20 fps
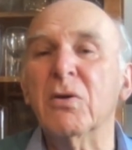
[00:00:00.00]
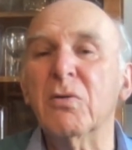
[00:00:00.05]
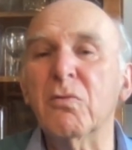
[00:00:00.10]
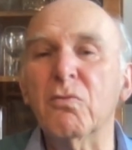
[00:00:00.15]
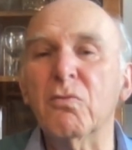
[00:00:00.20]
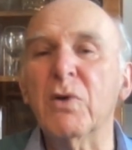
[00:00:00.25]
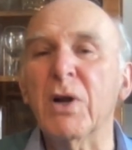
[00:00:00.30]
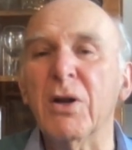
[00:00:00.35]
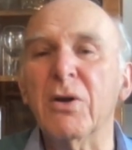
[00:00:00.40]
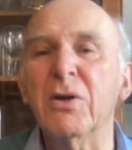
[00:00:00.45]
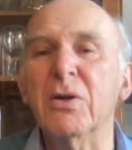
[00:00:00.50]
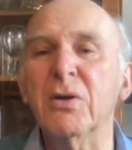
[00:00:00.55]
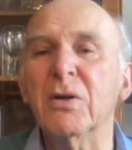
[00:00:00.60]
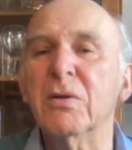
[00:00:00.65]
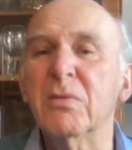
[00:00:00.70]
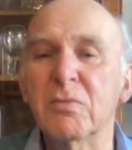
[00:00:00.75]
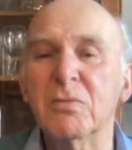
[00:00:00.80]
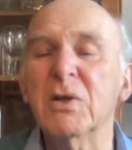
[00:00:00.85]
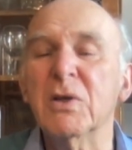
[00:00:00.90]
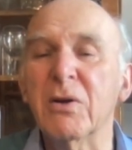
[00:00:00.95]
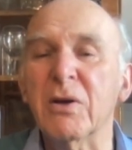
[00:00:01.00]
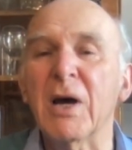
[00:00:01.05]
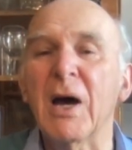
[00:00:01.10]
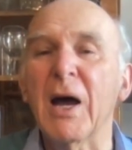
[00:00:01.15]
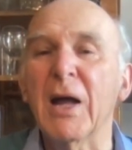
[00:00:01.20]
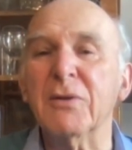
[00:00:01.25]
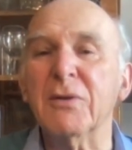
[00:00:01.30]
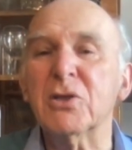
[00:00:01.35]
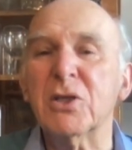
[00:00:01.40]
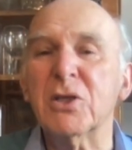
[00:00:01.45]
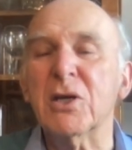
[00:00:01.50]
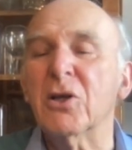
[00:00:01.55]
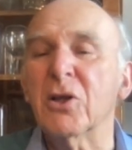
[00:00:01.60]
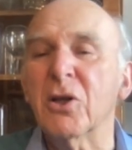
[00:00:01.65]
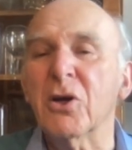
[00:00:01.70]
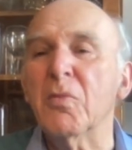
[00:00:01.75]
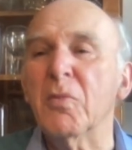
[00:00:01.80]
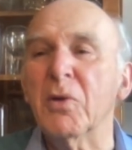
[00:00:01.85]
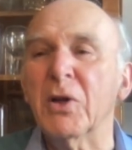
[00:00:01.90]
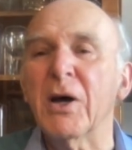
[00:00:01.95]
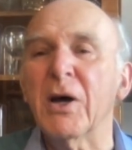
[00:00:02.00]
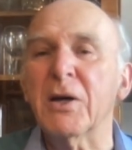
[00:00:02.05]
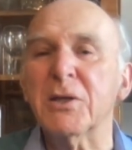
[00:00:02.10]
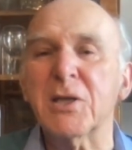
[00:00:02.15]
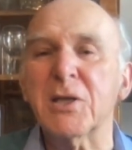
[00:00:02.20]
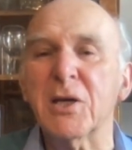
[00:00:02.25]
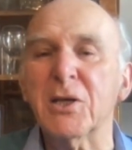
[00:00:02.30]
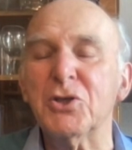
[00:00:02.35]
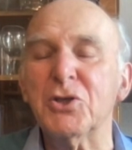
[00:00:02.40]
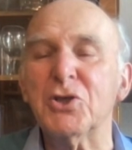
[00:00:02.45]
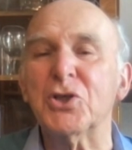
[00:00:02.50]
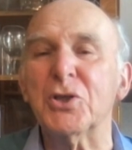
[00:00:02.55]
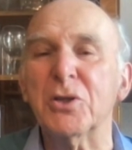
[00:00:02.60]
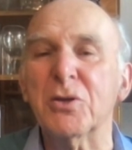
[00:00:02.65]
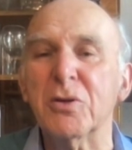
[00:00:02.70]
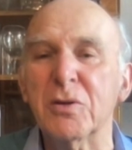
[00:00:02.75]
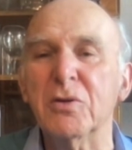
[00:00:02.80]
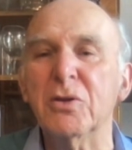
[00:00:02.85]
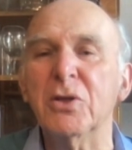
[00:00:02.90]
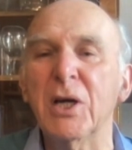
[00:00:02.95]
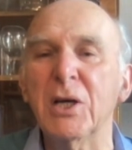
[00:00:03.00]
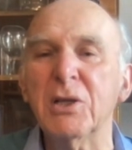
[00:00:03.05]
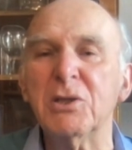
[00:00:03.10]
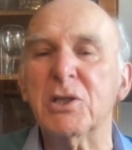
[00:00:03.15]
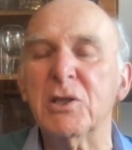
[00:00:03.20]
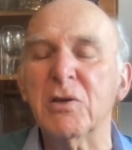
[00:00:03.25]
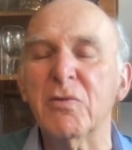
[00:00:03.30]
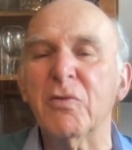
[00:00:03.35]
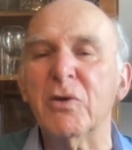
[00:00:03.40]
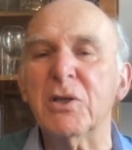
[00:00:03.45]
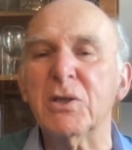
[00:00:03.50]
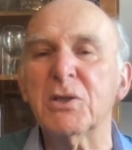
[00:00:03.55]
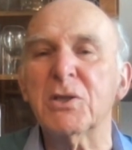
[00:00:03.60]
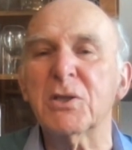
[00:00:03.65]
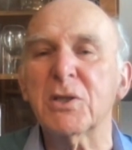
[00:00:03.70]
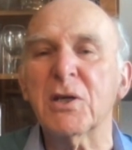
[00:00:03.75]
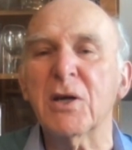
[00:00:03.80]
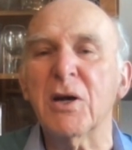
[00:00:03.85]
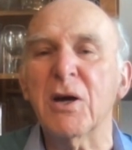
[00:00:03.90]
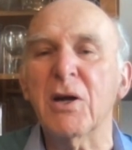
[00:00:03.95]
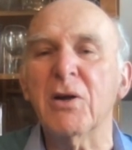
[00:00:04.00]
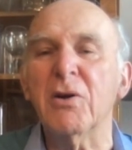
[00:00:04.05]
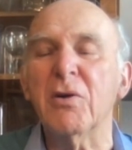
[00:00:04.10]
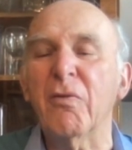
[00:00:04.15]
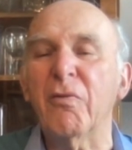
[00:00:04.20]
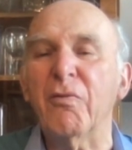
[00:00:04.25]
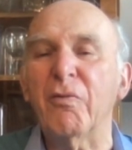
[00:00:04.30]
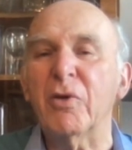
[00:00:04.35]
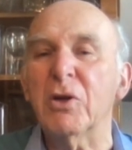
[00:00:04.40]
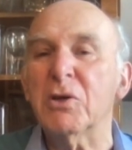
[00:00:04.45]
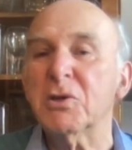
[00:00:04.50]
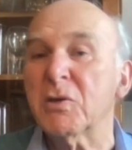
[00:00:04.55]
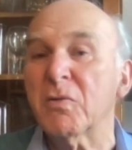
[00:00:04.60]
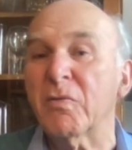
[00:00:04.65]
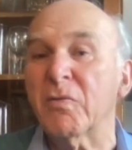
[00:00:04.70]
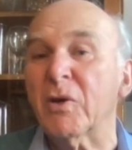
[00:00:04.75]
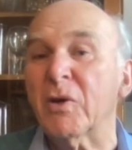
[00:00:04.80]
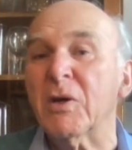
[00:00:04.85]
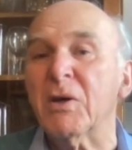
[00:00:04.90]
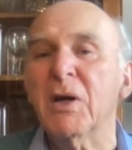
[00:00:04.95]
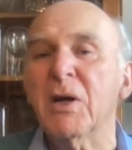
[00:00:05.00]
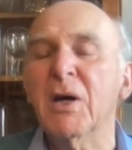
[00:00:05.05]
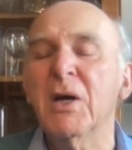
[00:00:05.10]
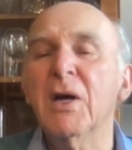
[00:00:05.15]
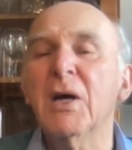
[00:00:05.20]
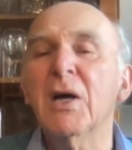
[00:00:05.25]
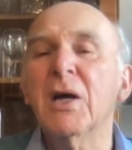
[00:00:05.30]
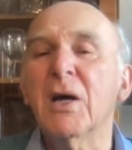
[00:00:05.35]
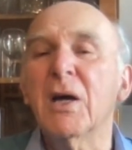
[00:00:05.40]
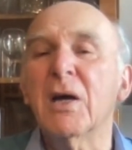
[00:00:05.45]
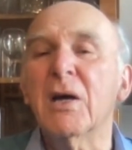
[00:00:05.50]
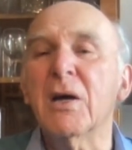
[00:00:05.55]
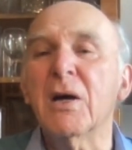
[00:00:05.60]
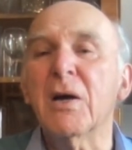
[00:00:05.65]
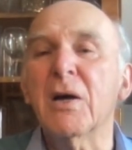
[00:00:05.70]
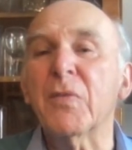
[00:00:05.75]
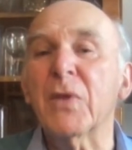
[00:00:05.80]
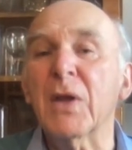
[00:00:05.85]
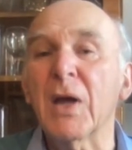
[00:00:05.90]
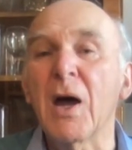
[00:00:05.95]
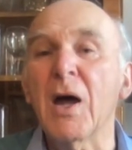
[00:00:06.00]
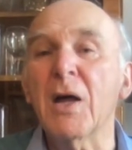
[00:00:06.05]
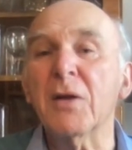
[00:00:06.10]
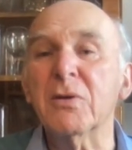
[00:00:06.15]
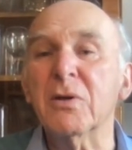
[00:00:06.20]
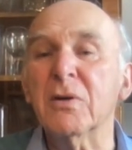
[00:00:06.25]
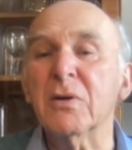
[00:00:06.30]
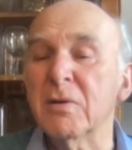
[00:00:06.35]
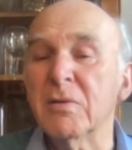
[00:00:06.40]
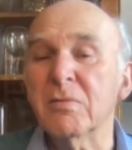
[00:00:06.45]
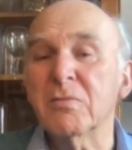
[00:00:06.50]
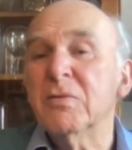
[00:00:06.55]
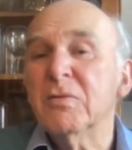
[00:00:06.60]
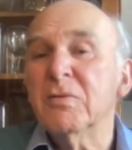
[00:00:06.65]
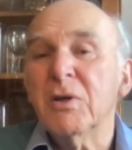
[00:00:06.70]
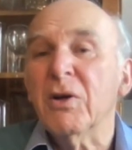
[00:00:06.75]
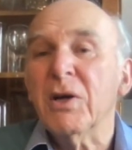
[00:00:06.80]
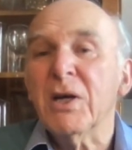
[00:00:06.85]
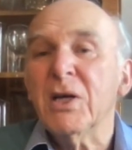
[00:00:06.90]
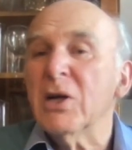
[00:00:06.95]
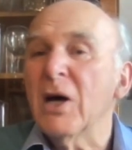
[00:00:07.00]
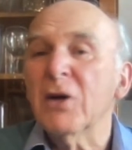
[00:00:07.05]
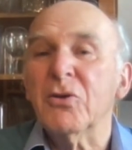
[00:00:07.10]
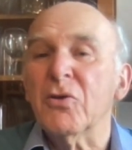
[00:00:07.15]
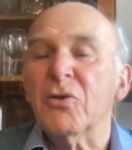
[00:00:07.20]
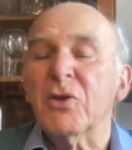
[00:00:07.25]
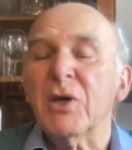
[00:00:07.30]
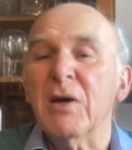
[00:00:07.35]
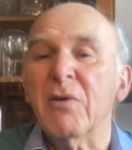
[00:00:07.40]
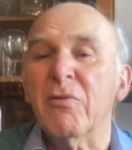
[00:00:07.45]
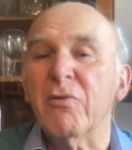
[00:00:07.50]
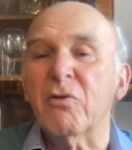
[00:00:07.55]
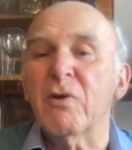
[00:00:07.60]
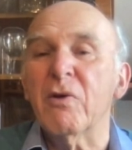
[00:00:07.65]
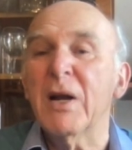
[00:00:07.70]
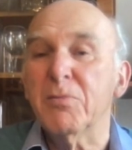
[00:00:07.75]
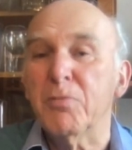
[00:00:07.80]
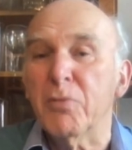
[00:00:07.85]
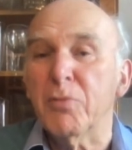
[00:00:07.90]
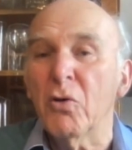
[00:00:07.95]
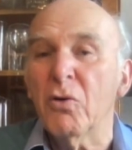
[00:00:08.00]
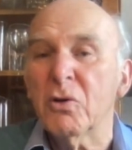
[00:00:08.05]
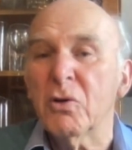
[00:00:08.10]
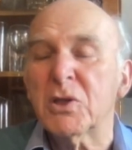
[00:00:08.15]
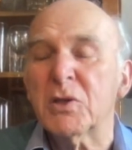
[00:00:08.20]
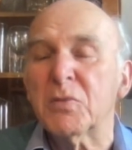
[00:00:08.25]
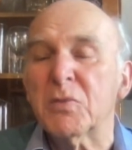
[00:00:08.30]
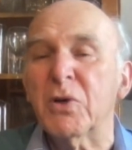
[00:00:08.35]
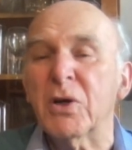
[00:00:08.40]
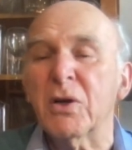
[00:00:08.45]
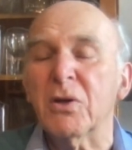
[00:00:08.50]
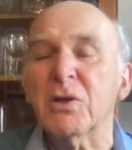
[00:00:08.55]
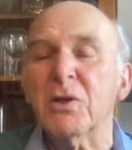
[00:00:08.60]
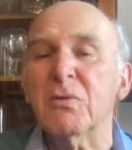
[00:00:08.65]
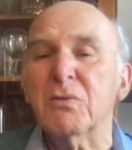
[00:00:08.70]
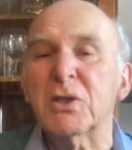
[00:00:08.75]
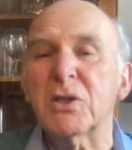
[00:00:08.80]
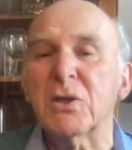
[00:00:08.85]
written anti-globalization nativist kind of philosophy. And I don't think he ever read books, but he was